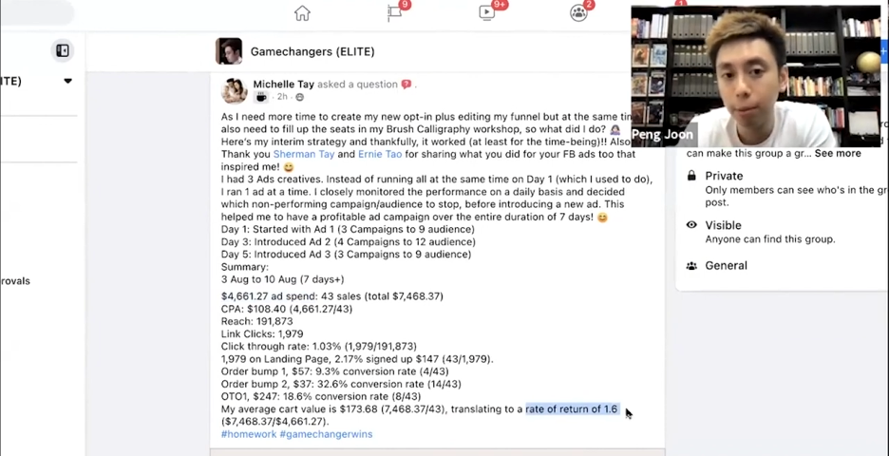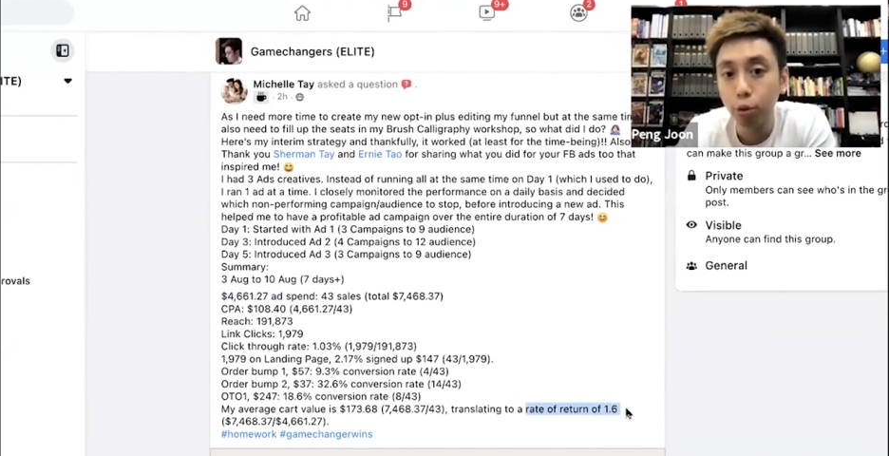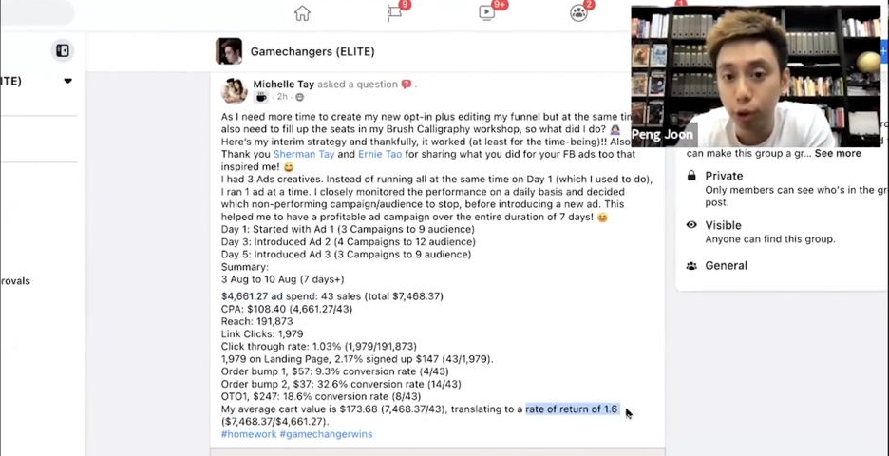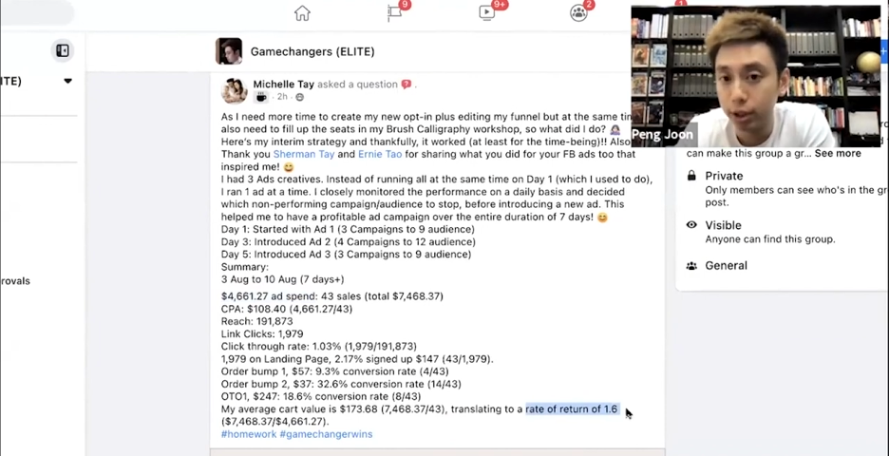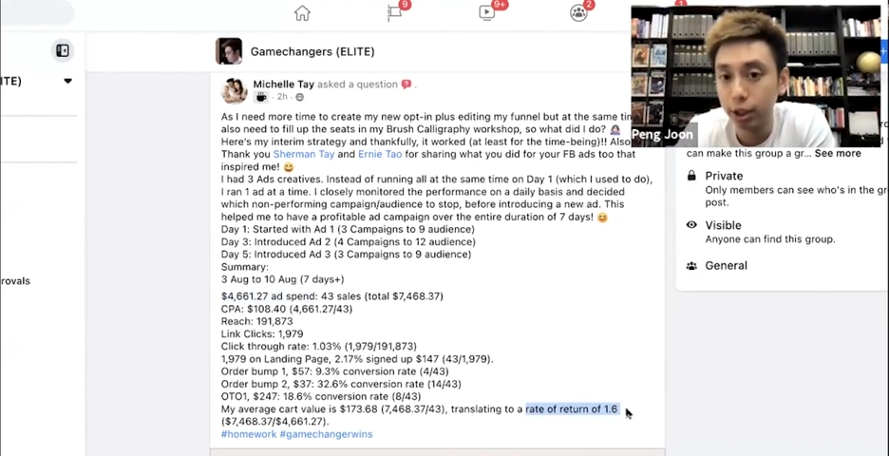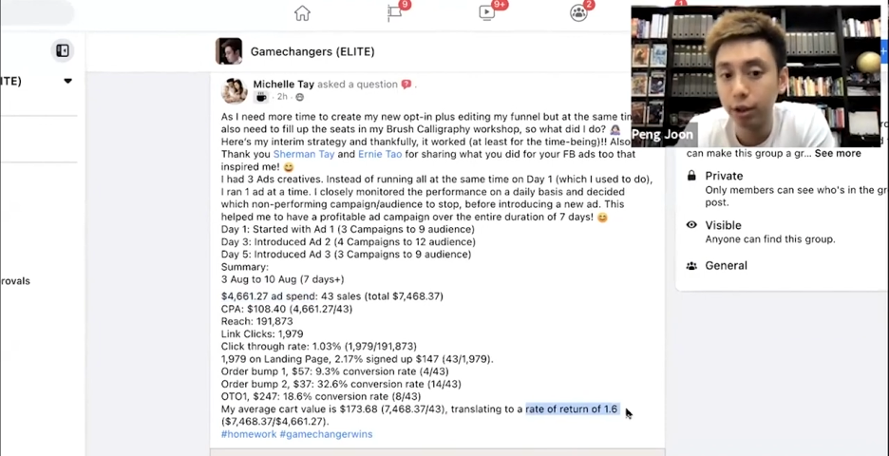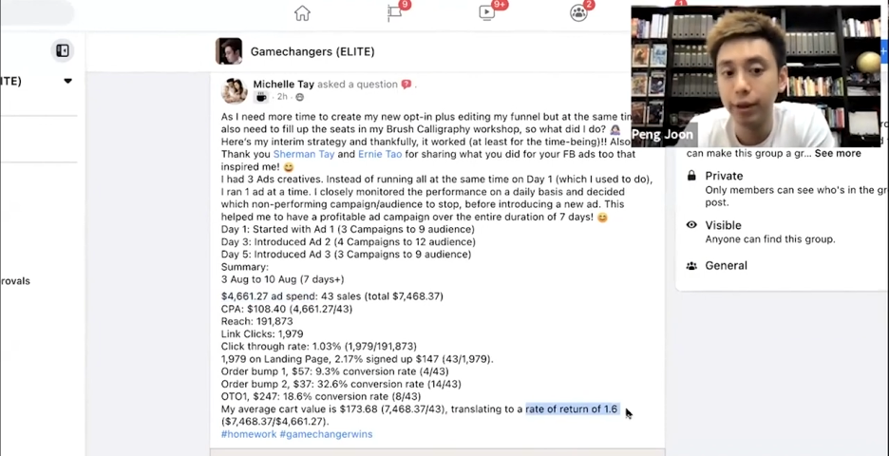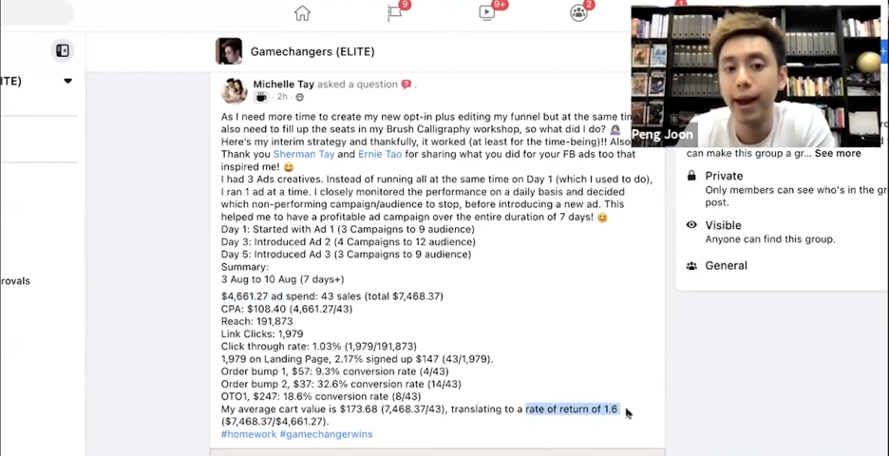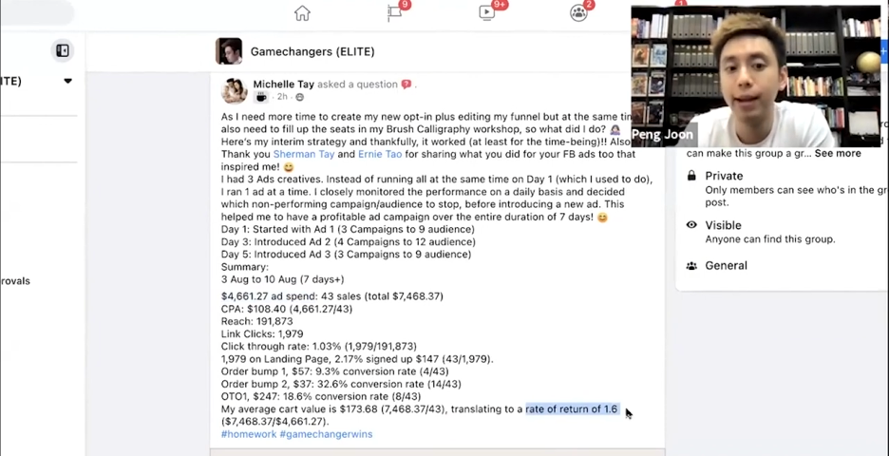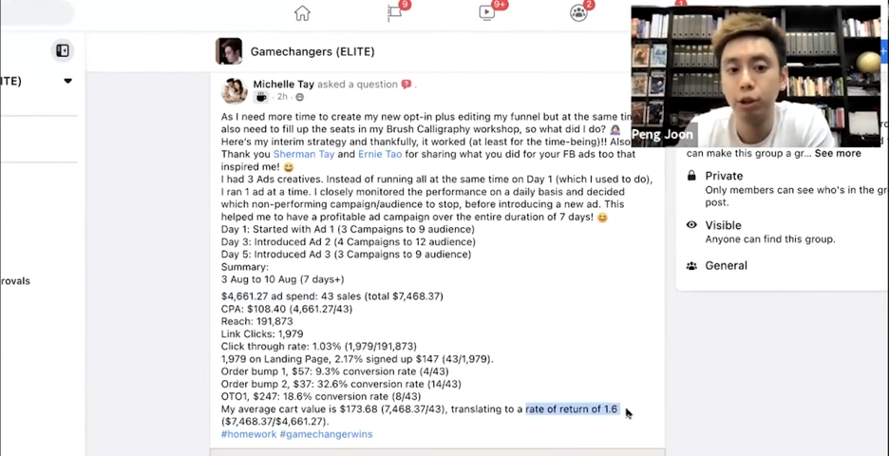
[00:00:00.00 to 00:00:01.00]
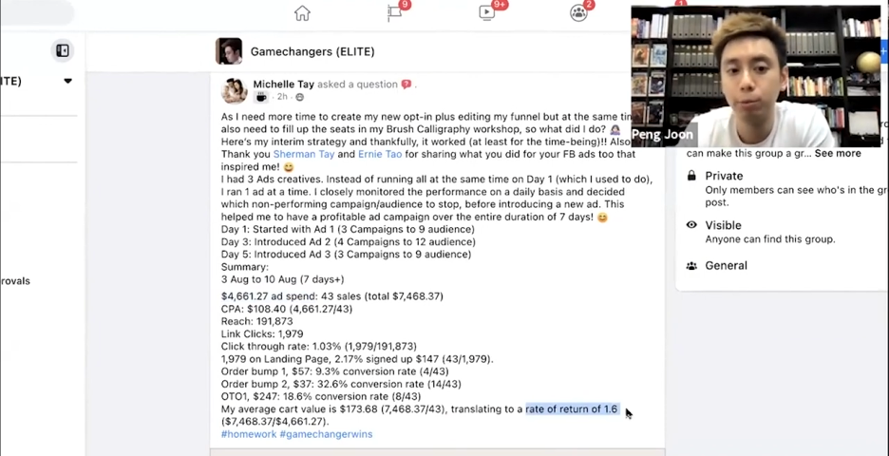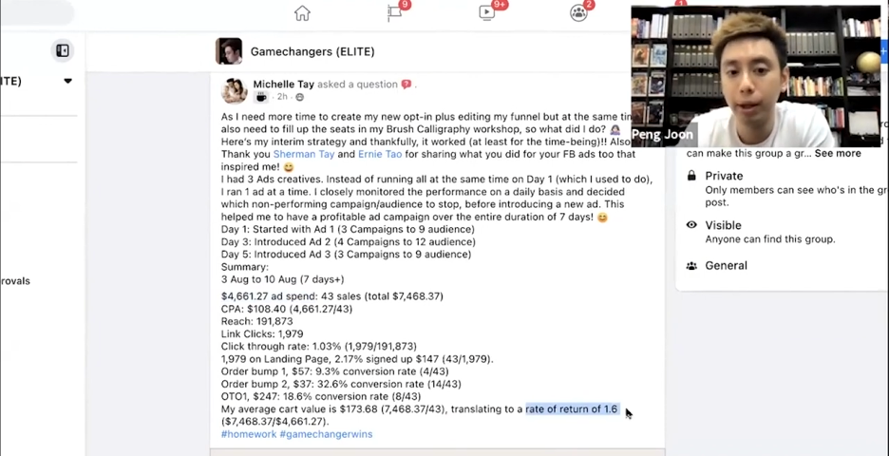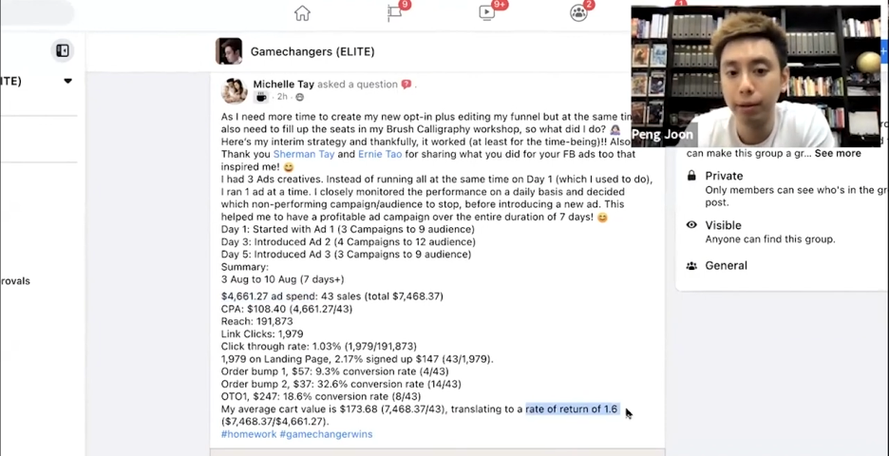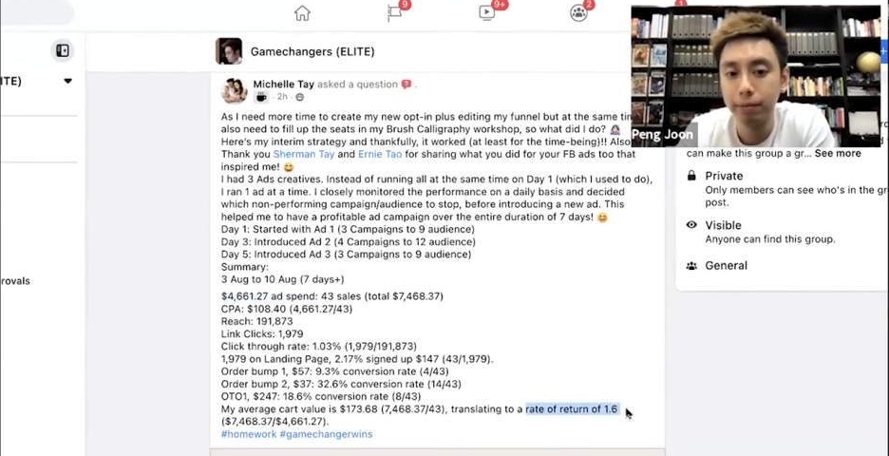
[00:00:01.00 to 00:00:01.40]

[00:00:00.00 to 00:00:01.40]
return on ad spend.